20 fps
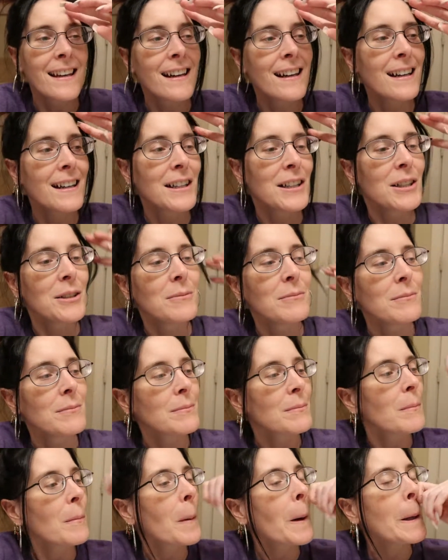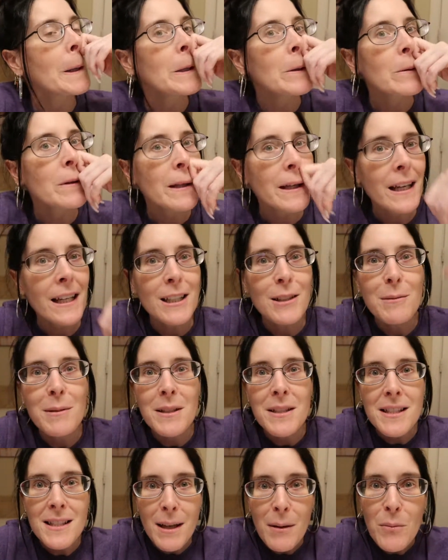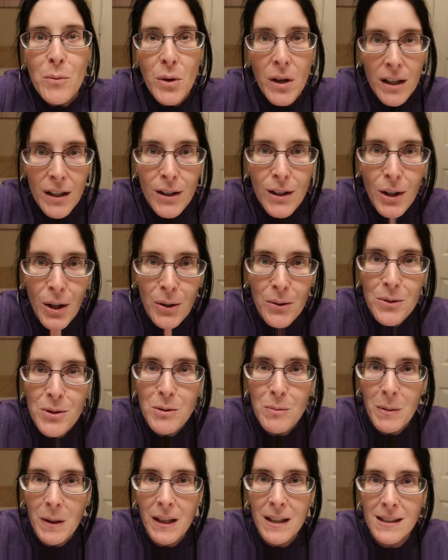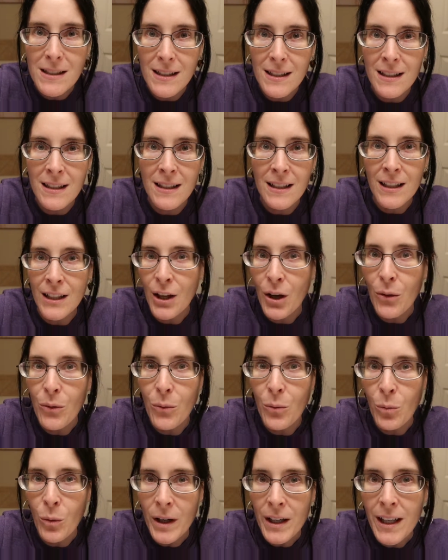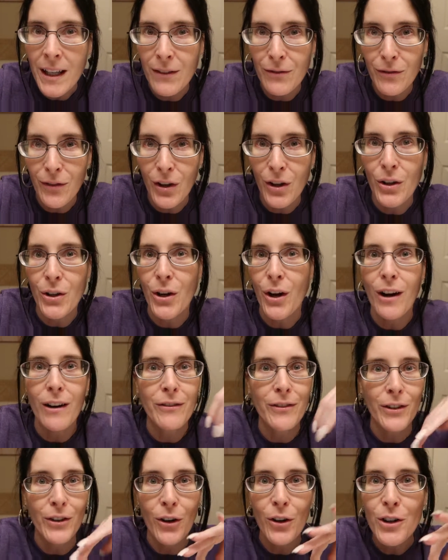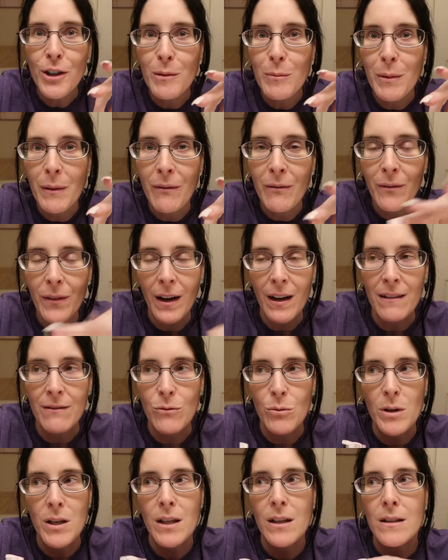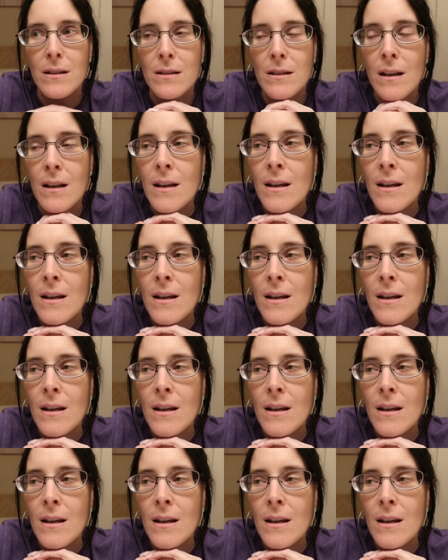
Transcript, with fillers: I knew they had to be somewhat close because it, you know, one had fallen off, it had already been 5 weeks.